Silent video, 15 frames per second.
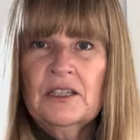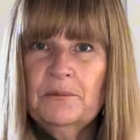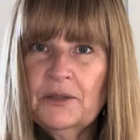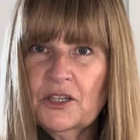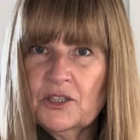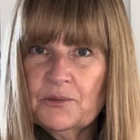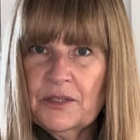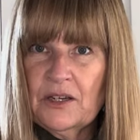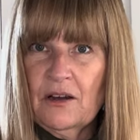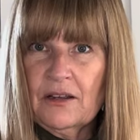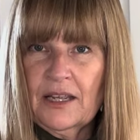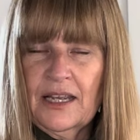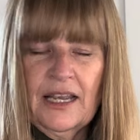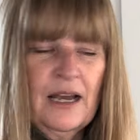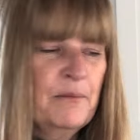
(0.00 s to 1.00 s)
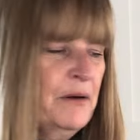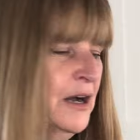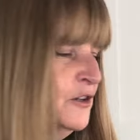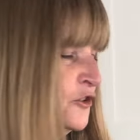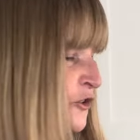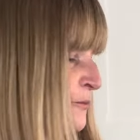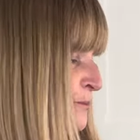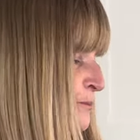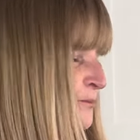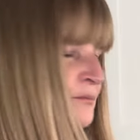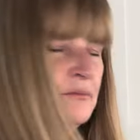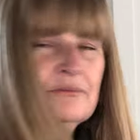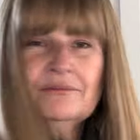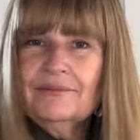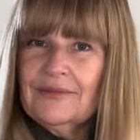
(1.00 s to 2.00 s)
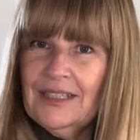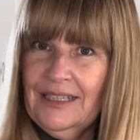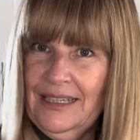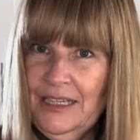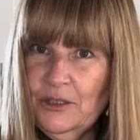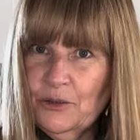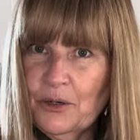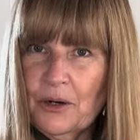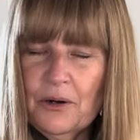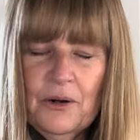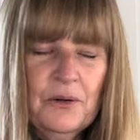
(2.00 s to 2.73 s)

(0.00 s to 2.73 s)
Because we're talking about indoor